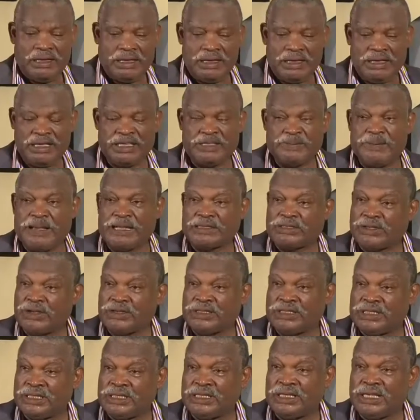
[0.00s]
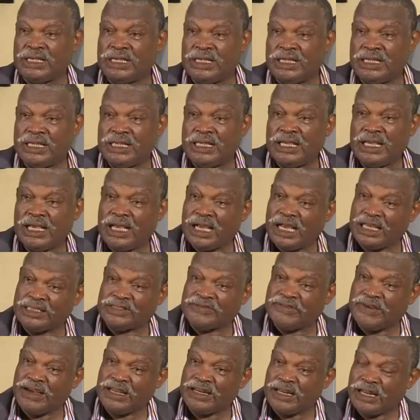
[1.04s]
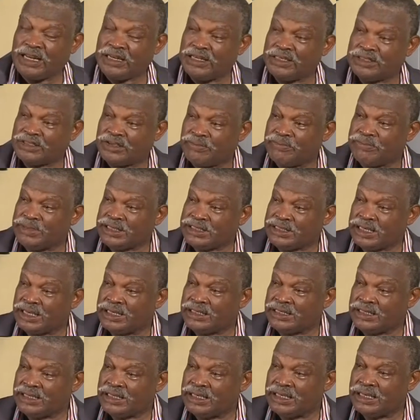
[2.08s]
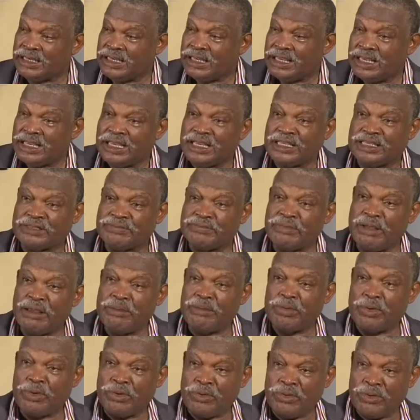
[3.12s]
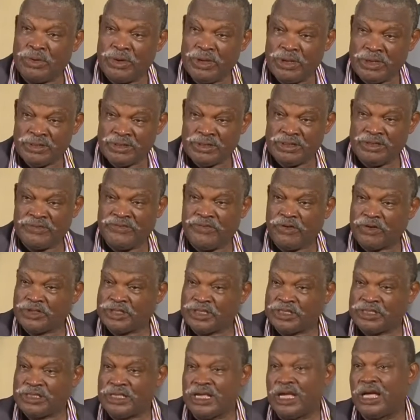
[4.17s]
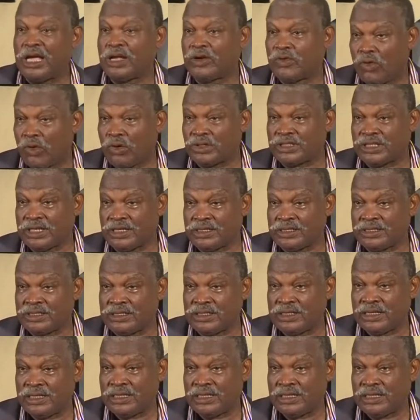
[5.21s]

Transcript: Inspector Gide has finally submitted his memo to the force's headquarters.